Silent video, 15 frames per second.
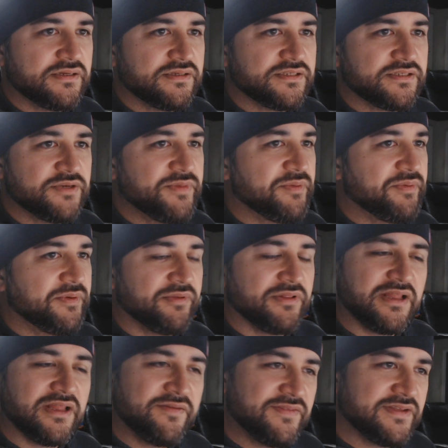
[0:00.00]
So many people
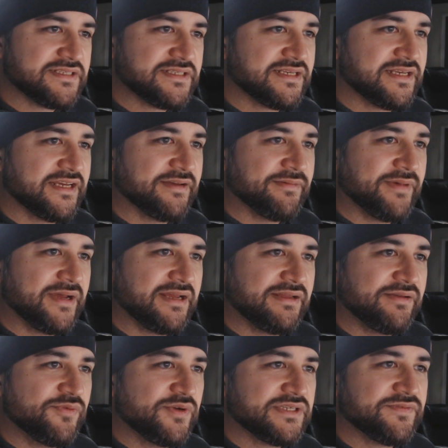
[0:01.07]
love this game.
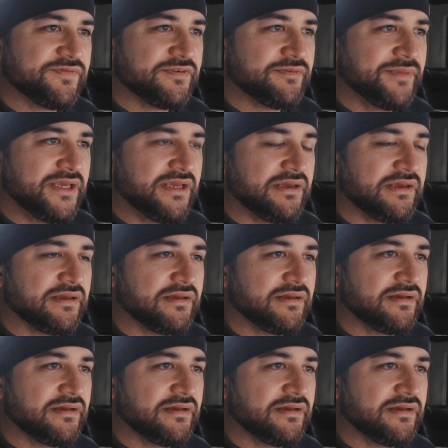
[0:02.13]
It wasn't for me.